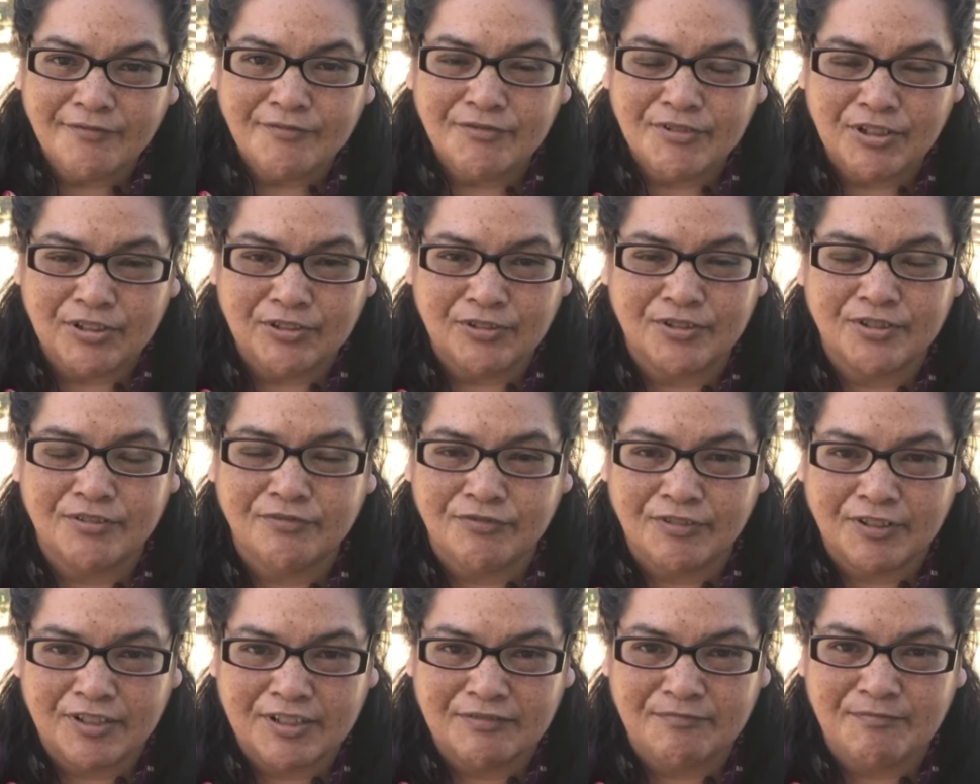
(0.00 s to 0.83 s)
I have
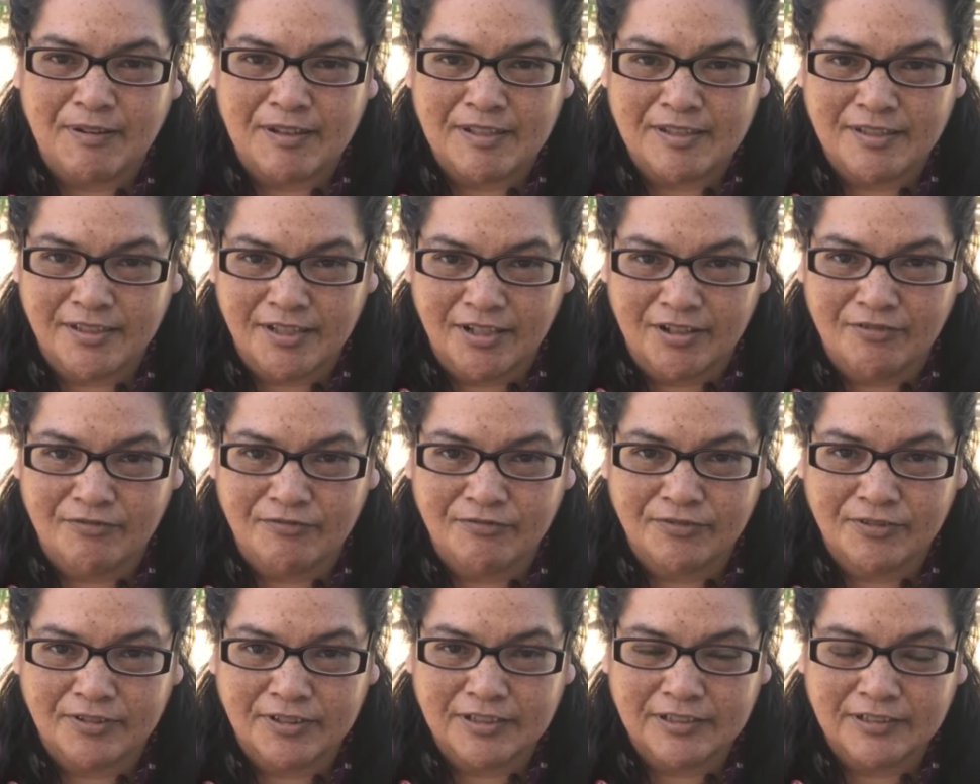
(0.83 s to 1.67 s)
to learn to forgive
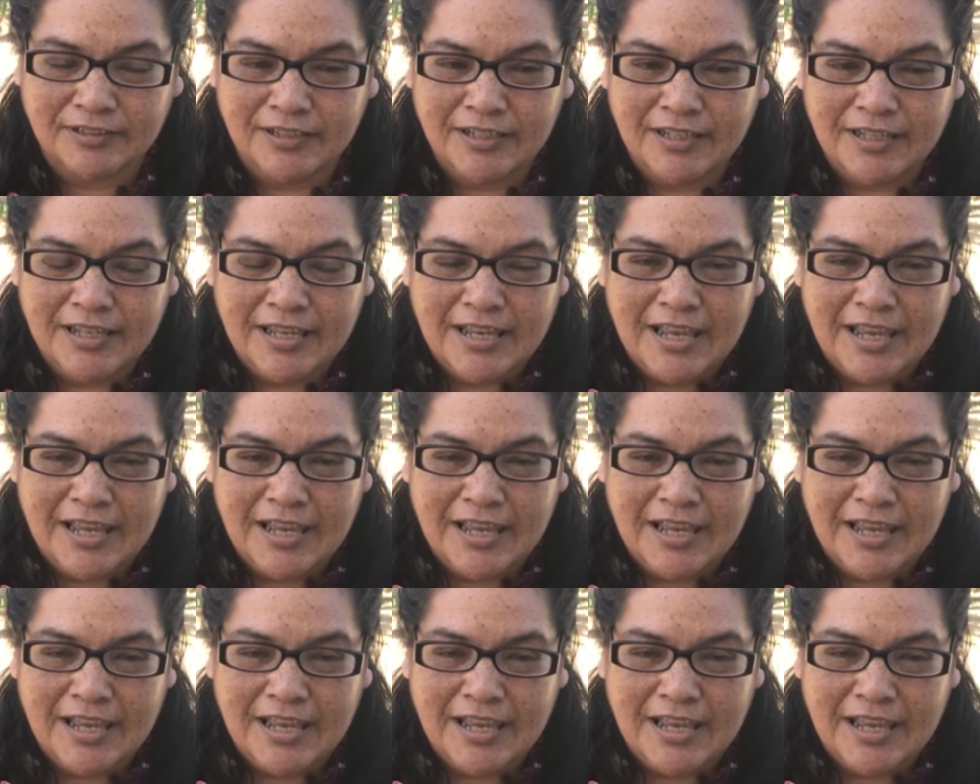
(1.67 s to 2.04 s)
myself.